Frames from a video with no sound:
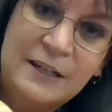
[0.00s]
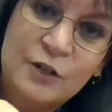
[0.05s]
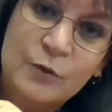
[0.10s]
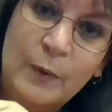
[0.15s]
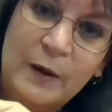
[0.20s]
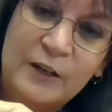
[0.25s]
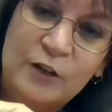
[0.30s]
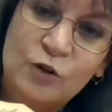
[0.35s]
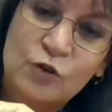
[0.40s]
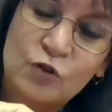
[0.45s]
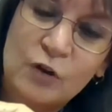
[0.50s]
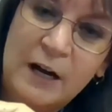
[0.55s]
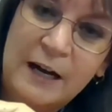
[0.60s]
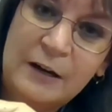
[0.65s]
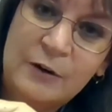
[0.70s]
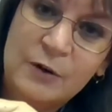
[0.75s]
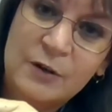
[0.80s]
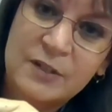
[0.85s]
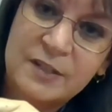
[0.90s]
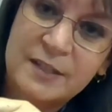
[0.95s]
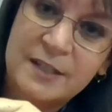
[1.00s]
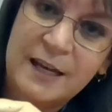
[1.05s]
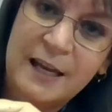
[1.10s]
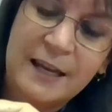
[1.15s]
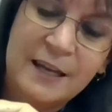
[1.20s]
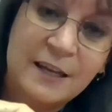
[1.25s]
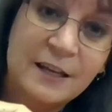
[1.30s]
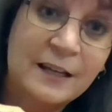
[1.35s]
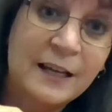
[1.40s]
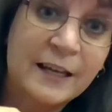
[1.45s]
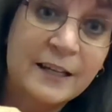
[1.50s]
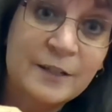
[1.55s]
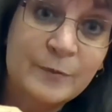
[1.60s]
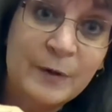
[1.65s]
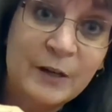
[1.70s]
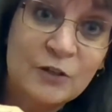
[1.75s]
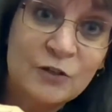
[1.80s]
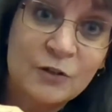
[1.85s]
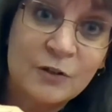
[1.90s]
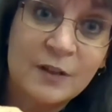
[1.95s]
to, when you draw out your snake, you'd like to
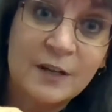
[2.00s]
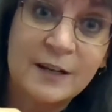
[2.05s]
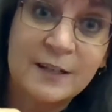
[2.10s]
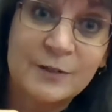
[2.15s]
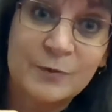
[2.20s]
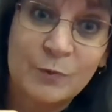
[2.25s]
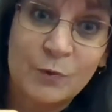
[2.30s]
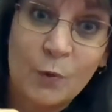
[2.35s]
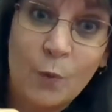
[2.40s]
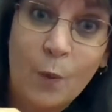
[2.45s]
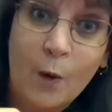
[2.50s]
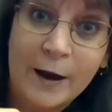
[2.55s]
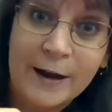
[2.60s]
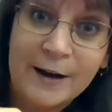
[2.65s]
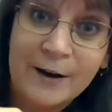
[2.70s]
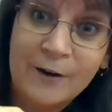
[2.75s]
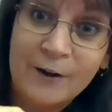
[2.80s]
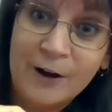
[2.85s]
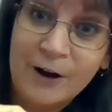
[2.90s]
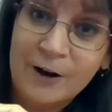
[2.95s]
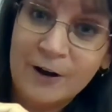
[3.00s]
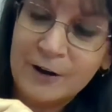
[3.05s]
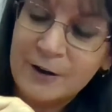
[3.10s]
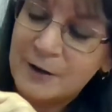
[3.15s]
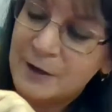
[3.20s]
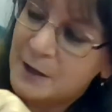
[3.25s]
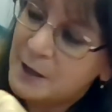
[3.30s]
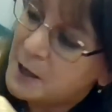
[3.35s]
make sure that it's quite long,